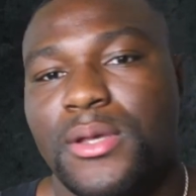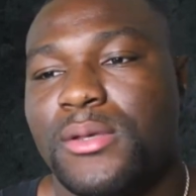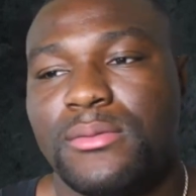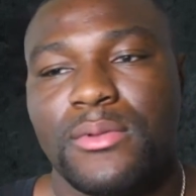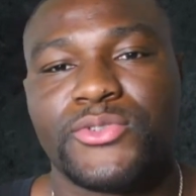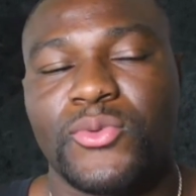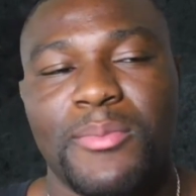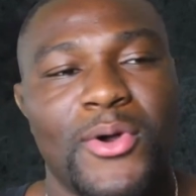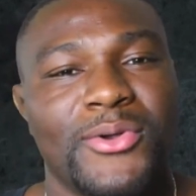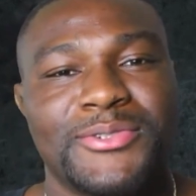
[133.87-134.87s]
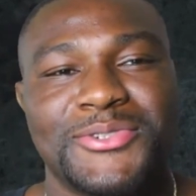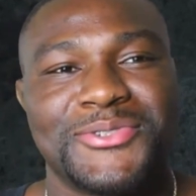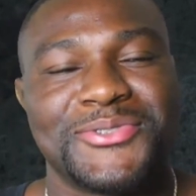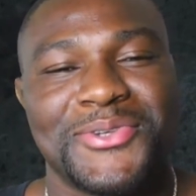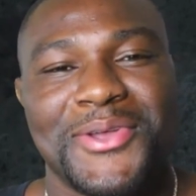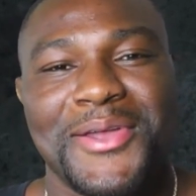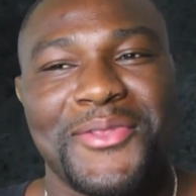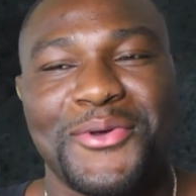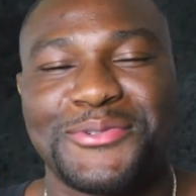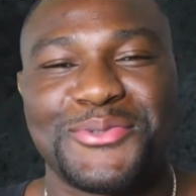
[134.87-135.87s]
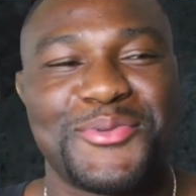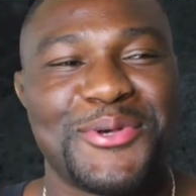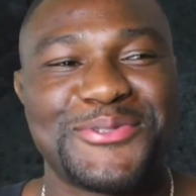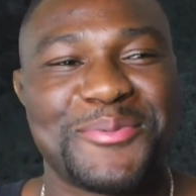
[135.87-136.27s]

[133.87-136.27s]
Those are bars. Those are